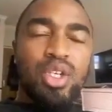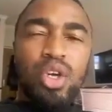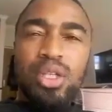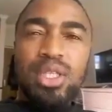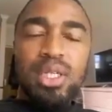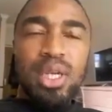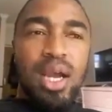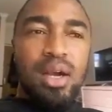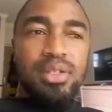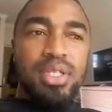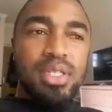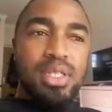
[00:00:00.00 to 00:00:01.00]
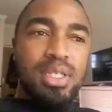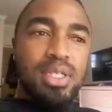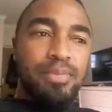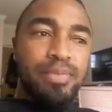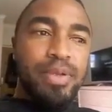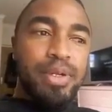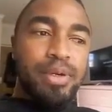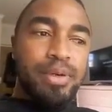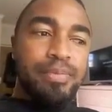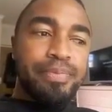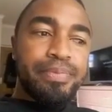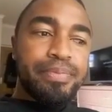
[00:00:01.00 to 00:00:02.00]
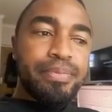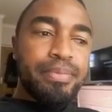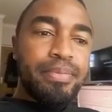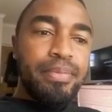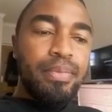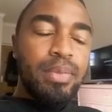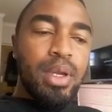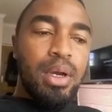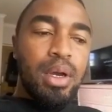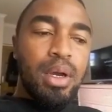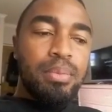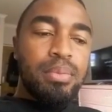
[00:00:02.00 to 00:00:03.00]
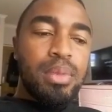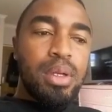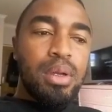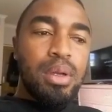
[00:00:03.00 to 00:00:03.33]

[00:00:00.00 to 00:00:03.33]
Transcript: chartered accountants, you know.